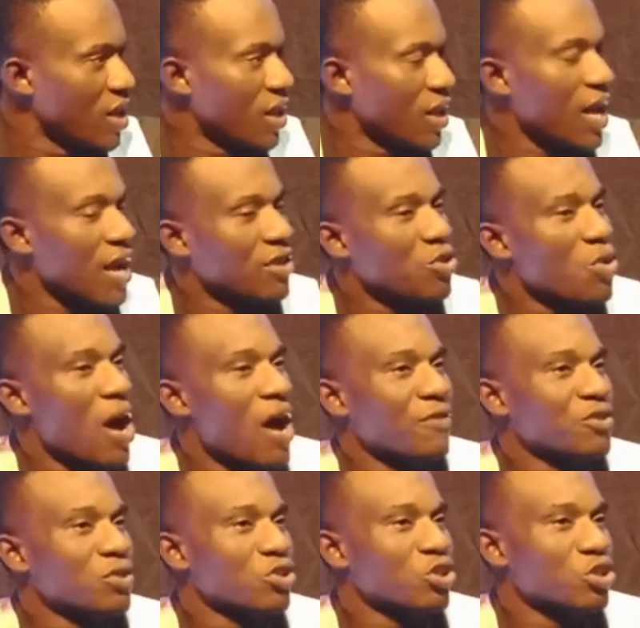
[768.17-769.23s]
Like you
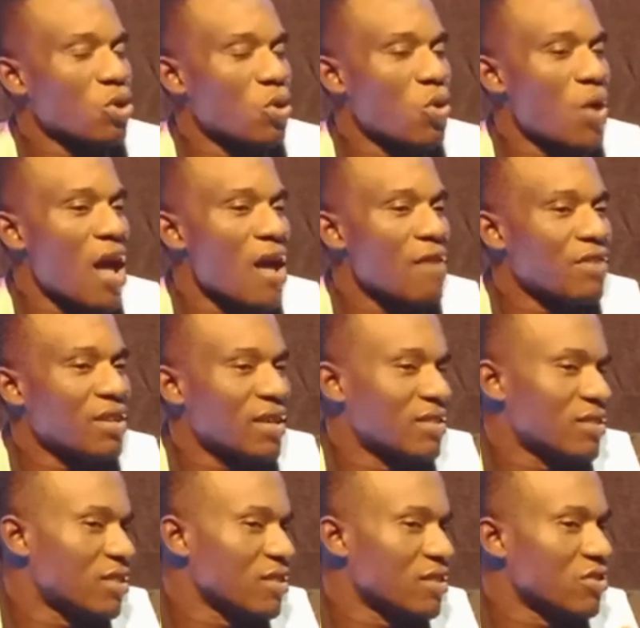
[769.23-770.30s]
have to show
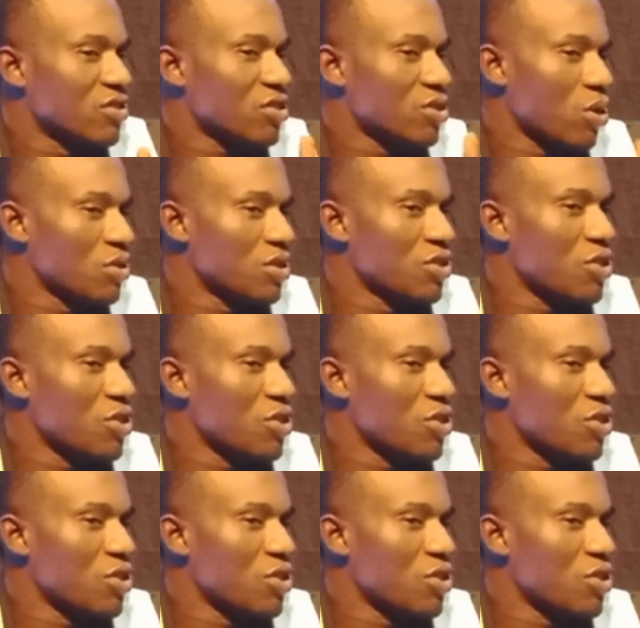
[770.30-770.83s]
evidences in study,